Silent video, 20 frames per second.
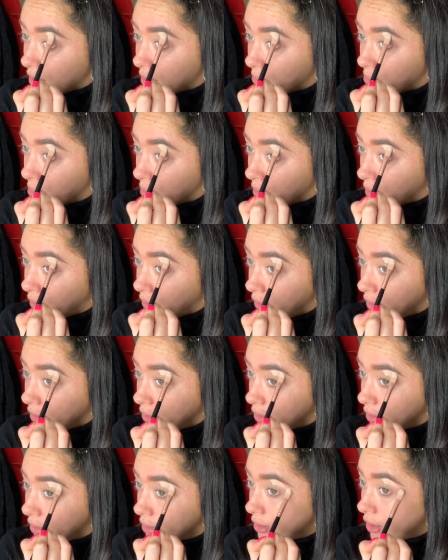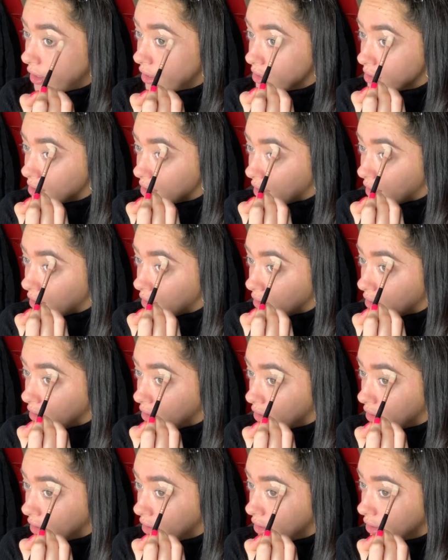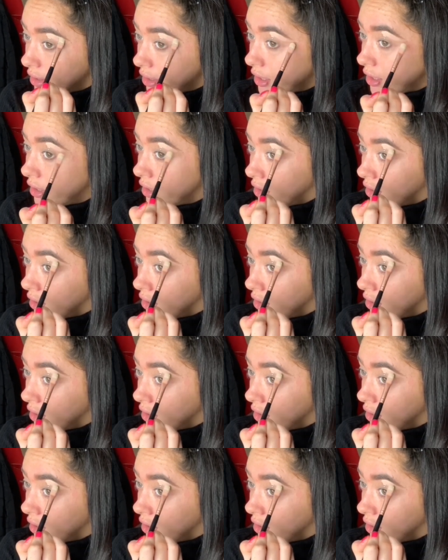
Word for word: boyfriend has like turned on date